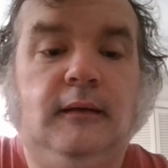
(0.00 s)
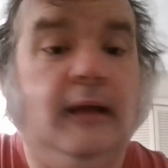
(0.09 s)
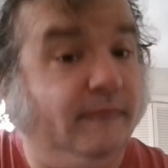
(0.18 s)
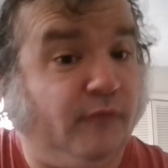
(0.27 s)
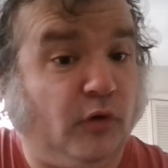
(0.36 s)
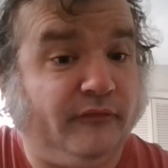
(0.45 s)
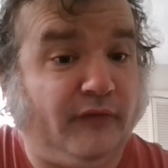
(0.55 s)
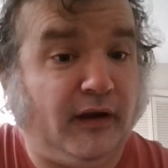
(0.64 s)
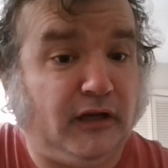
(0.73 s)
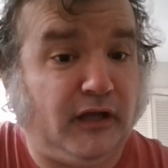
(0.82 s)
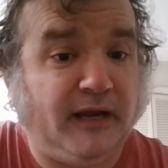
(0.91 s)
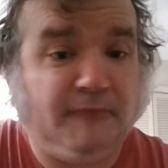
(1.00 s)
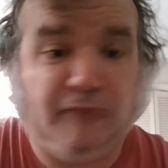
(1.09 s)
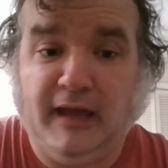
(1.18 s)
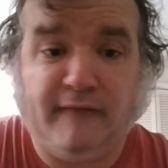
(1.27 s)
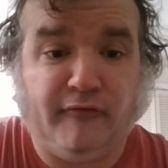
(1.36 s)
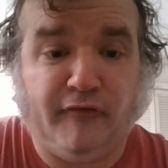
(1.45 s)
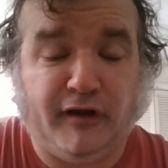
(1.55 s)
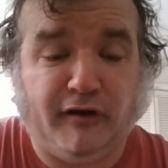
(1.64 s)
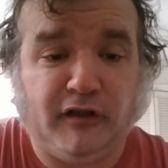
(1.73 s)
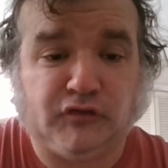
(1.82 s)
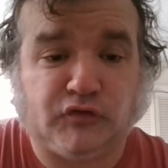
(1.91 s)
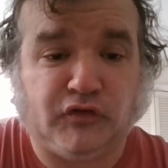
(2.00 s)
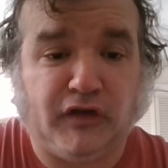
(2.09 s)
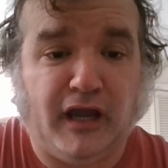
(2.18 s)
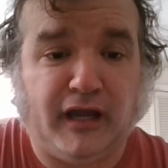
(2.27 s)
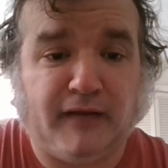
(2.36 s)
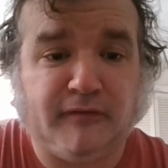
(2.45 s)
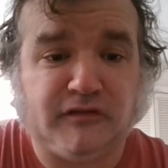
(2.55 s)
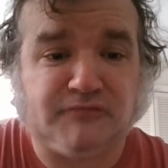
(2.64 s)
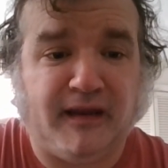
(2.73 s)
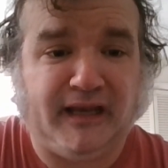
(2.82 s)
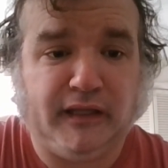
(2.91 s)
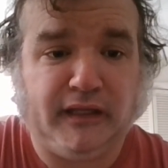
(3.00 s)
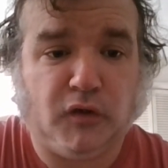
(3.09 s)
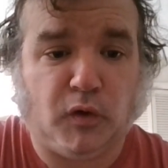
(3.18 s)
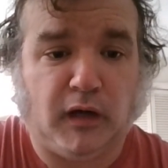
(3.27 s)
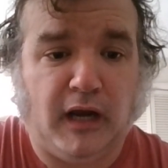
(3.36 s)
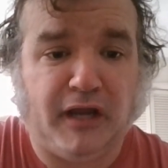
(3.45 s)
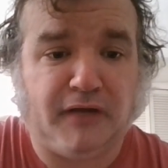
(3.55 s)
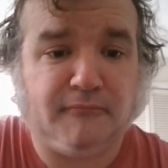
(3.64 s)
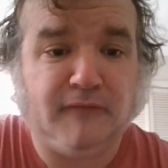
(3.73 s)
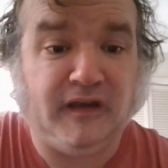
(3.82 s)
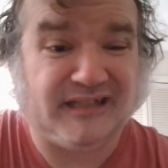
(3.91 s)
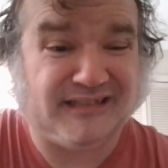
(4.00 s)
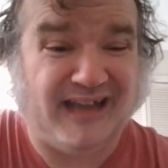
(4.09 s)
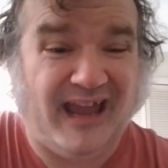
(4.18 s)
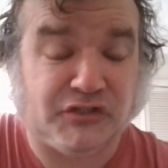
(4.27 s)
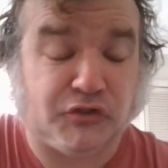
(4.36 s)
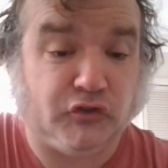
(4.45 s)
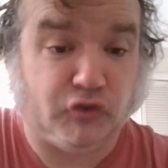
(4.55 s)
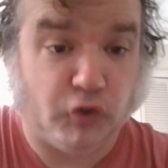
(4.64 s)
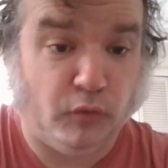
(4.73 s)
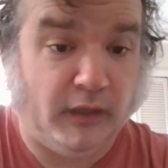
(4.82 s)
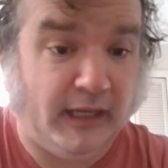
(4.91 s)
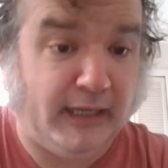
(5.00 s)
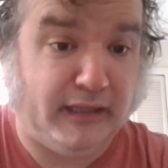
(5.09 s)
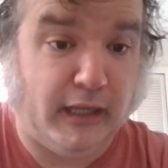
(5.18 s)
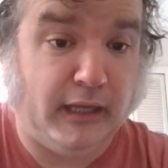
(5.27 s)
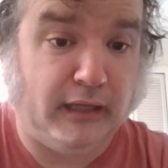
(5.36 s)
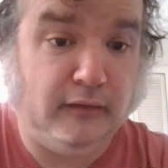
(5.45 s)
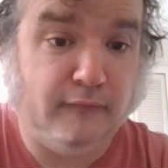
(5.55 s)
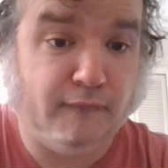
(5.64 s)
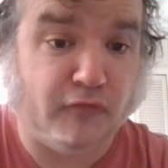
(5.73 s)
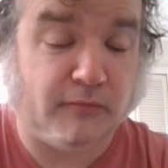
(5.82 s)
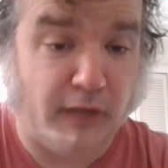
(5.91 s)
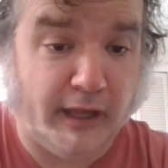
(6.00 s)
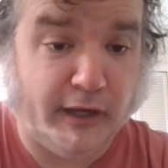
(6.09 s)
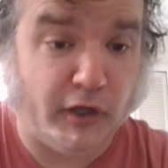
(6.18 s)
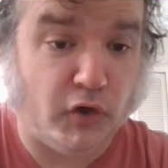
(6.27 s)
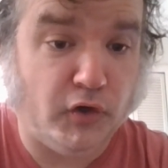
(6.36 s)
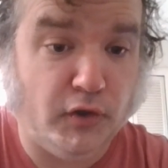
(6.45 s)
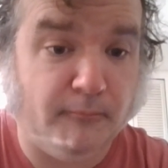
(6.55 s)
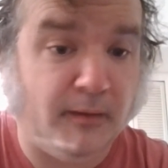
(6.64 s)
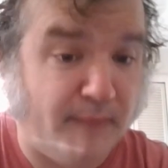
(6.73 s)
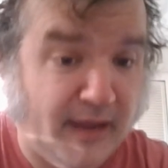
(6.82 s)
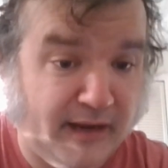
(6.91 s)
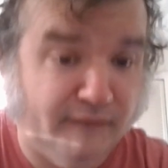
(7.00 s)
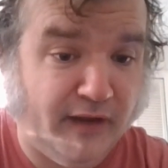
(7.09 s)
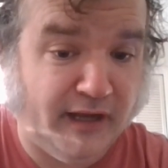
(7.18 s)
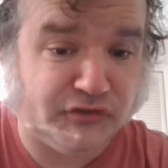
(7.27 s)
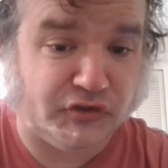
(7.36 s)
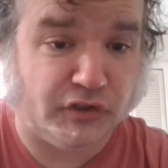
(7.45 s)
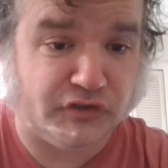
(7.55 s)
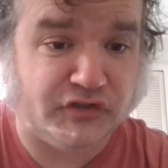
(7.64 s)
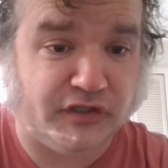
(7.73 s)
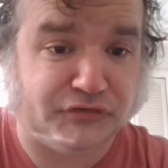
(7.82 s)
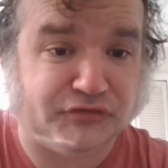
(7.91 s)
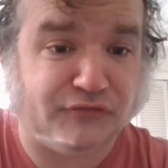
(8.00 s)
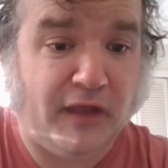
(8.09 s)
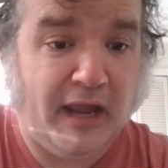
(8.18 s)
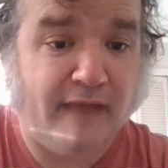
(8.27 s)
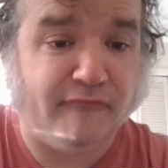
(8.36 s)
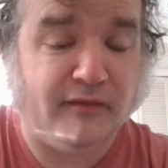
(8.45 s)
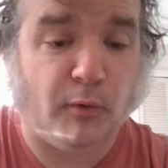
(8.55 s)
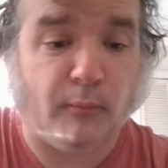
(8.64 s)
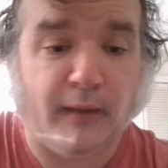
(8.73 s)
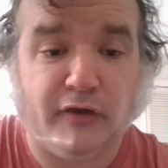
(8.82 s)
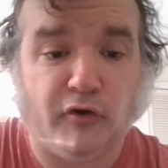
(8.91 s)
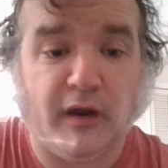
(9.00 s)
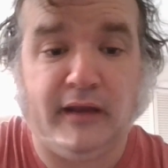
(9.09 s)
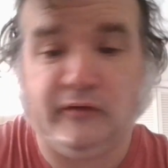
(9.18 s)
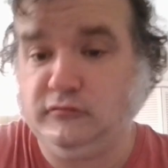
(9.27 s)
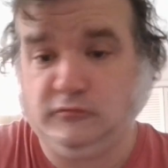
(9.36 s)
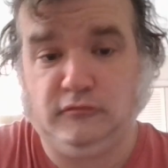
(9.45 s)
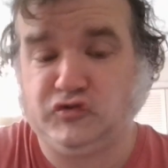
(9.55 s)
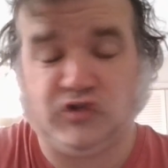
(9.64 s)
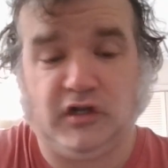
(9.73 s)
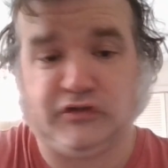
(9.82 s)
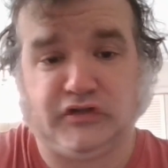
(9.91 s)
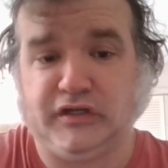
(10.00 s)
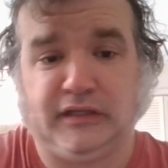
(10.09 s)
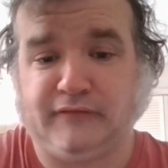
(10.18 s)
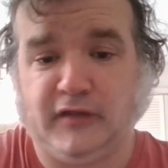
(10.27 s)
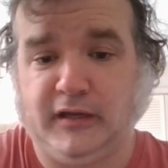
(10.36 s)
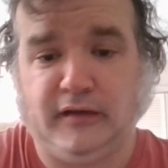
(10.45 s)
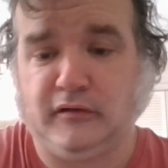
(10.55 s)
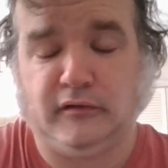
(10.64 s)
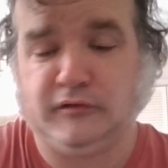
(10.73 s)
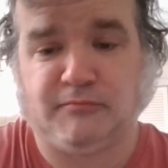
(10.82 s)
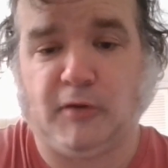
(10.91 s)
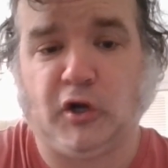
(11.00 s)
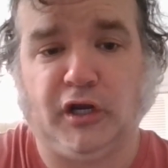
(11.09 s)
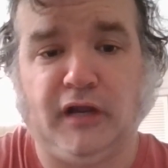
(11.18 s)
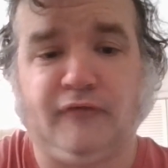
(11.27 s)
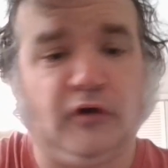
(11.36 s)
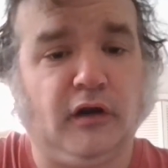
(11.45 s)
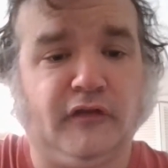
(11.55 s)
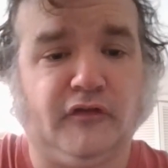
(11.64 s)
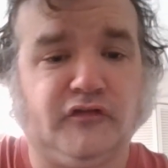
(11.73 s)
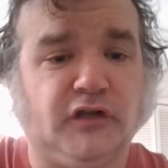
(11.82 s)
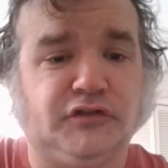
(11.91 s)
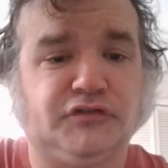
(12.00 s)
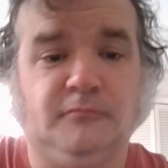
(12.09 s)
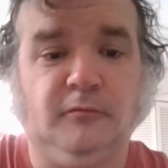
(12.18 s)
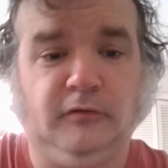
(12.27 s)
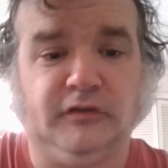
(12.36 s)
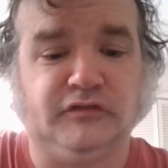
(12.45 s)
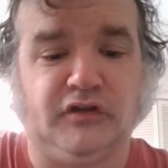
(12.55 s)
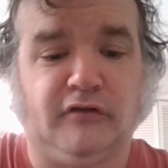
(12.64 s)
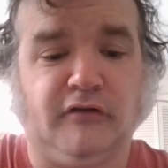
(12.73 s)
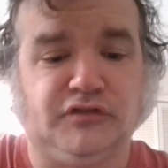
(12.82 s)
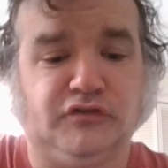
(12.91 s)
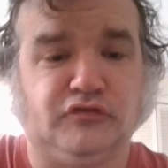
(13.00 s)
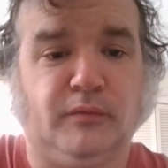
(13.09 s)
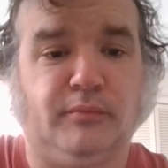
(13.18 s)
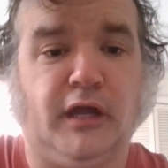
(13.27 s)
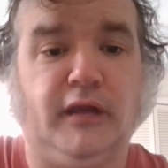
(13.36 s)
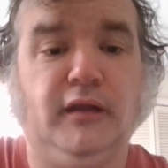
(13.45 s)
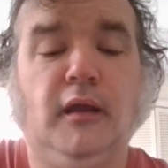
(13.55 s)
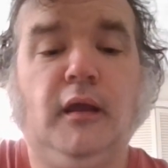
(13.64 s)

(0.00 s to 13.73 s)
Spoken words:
And for a final item, we have a very interesting. It's mainly a lore item that doesn't actually do anything for the player, but may advance certain skills if they have them, or may grant a skill if they are smart enough, or other such considerations are in play.